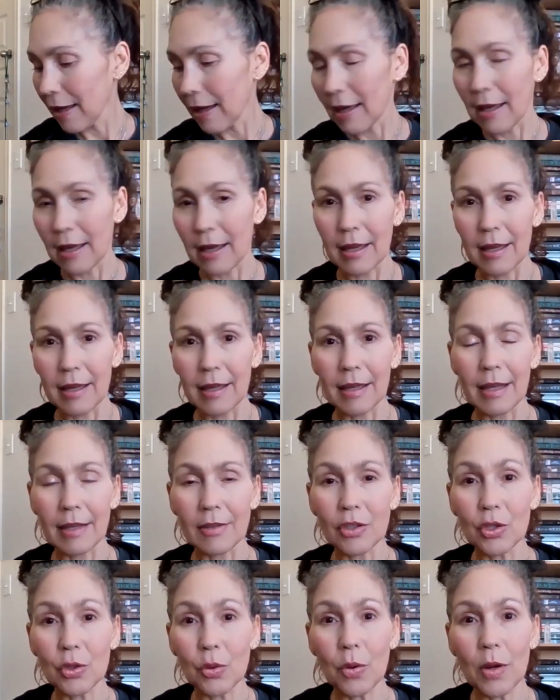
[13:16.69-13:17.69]
Uh,
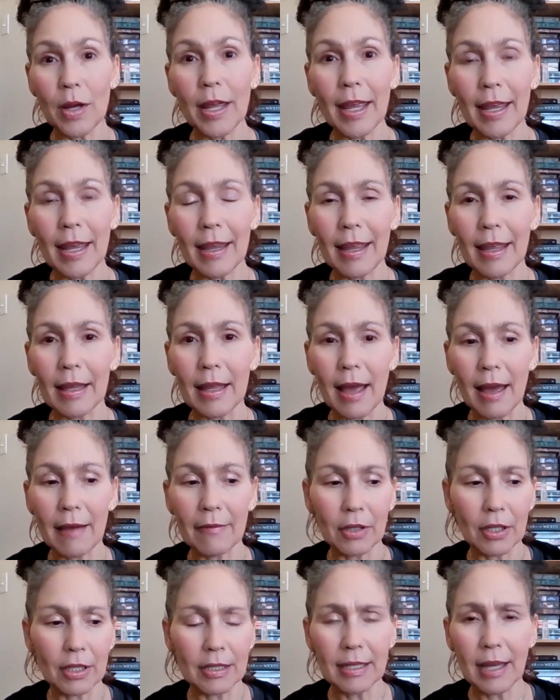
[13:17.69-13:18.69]
enjoy,
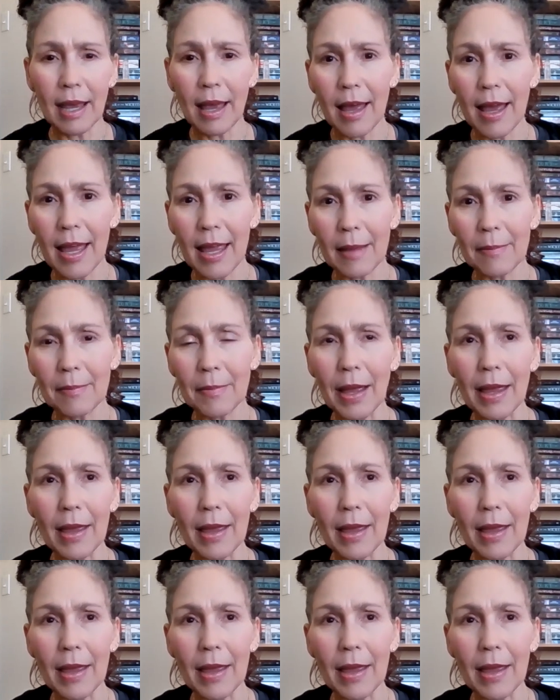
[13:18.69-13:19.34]
have a good time.